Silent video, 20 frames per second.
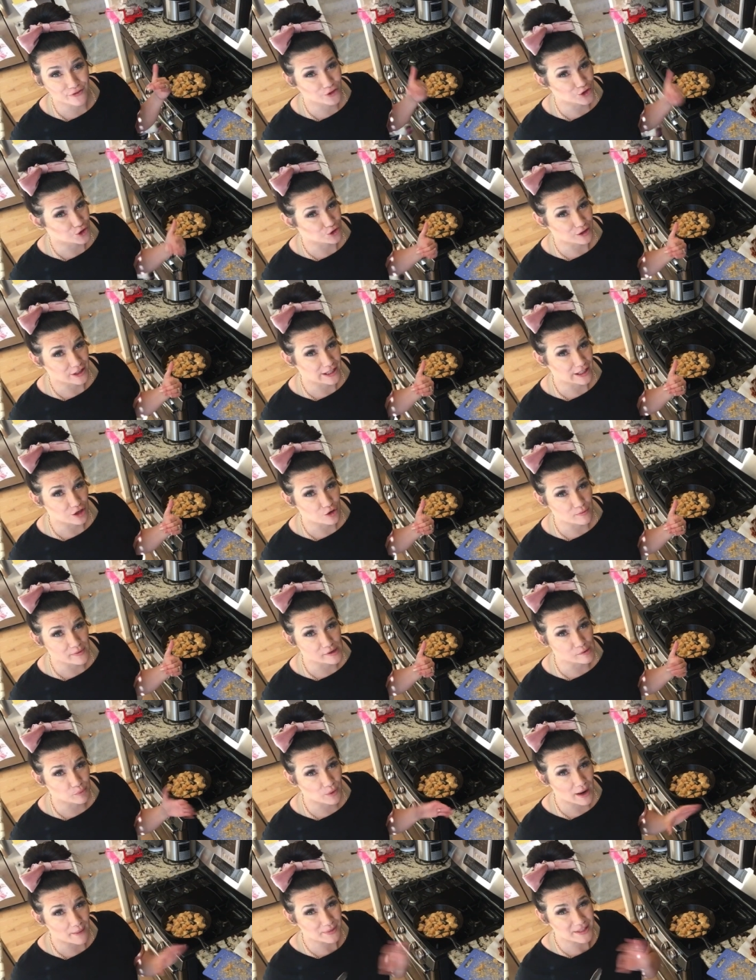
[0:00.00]
for your keto meal
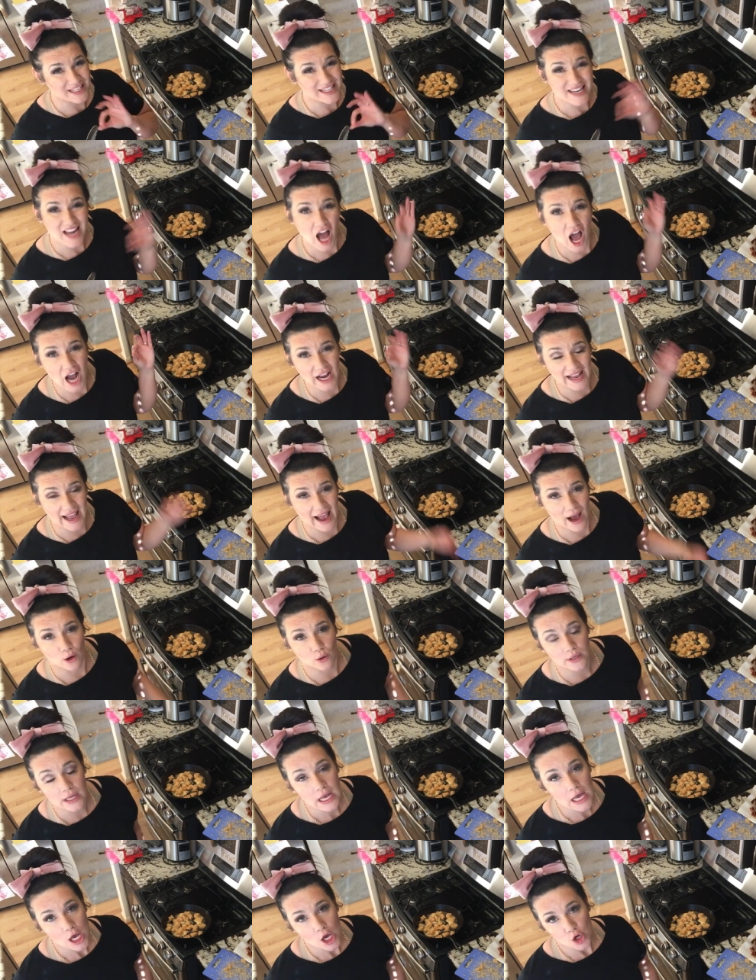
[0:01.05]
prep to knock out
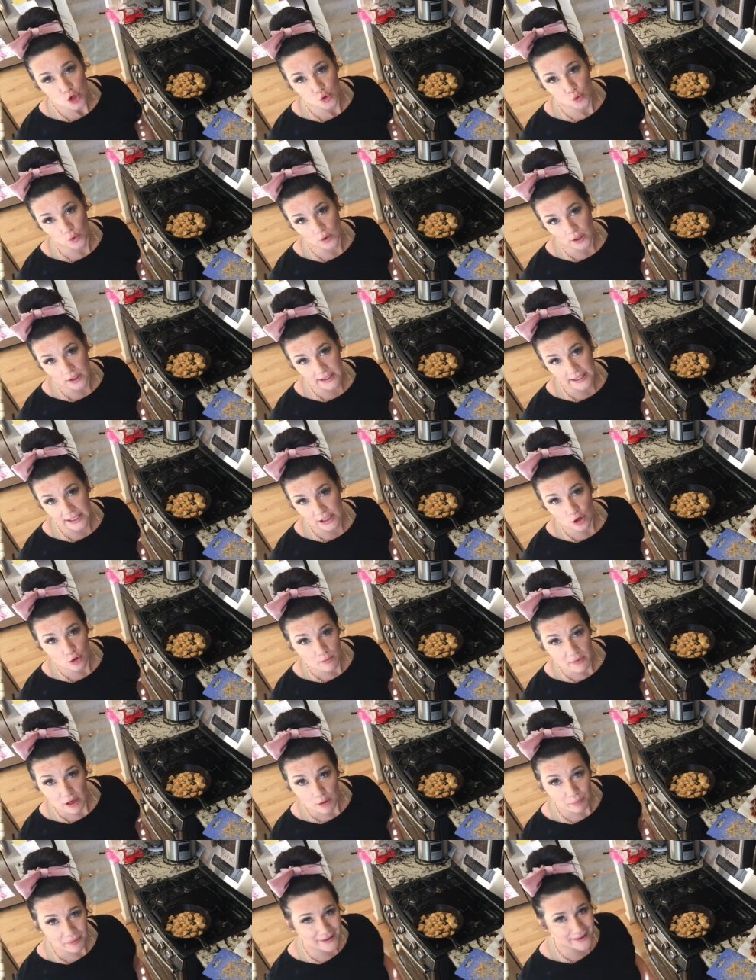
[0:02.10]
your keto
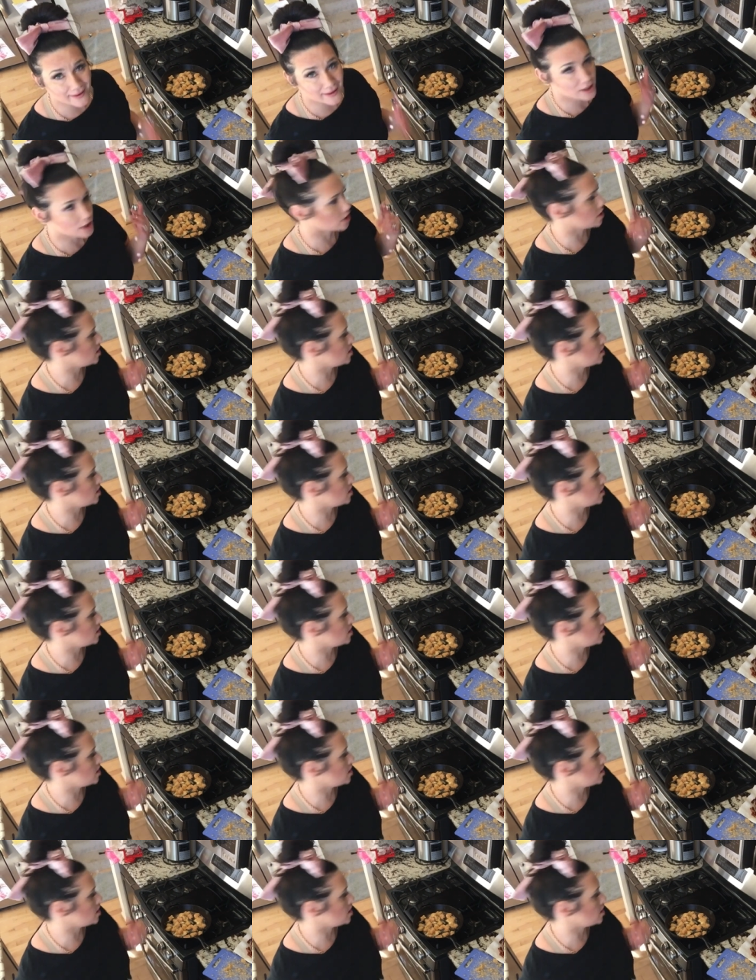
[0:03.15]
meal plan,